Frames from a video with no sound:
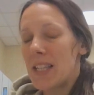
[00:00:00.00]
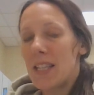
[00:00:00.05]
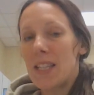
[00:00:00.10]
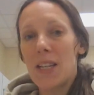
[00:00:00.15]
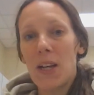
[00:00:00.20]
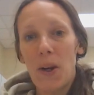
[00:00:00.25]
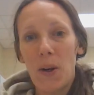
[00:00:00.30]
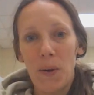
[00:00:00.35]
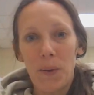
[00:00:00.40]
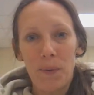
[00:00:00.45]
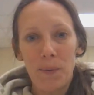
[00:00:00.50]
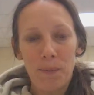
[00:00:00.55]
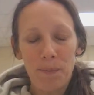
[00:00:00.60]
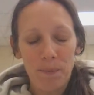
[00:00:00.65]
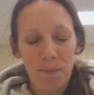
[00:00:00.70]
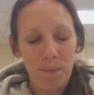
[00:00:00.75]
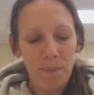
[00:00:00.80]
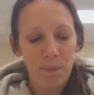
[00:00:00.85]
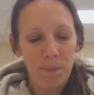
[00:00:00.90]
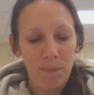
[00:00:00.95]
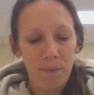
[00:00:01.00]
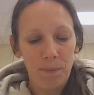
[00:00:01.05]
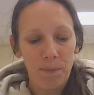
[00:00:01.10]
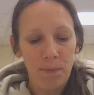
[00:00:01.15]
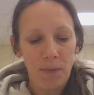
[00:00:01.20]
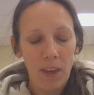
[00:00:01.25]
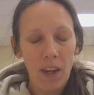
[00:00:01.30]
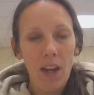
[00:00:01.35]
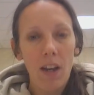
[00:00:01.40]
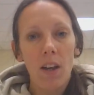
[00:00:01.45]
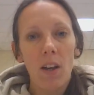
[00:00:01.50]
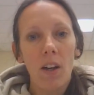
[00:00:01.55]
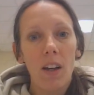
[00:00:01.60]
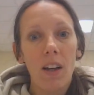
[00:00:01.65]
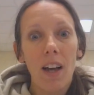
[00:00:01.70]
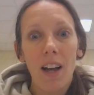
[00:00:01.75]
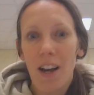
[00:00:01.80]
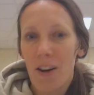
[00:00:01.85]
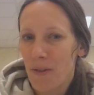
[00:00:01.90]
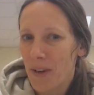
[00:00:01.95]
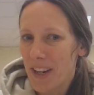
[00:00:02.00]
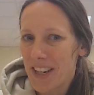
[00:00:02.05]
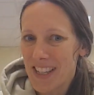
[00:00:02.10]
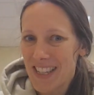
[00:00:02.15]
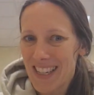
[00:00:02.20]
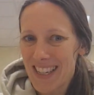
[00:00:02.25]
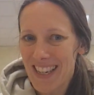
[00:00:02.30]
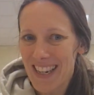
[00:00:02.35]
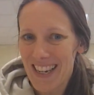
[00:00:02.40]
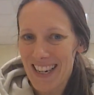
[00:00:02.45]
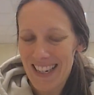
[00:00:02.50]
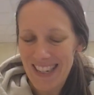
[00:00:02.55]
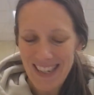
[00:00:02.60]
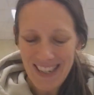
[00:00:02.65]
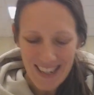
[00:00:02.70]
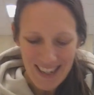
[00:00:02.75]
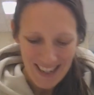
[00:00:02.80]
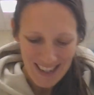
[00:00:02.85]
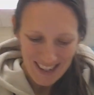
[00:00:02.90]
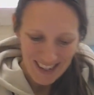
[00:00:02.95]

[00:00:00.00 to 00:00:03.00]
so erase again.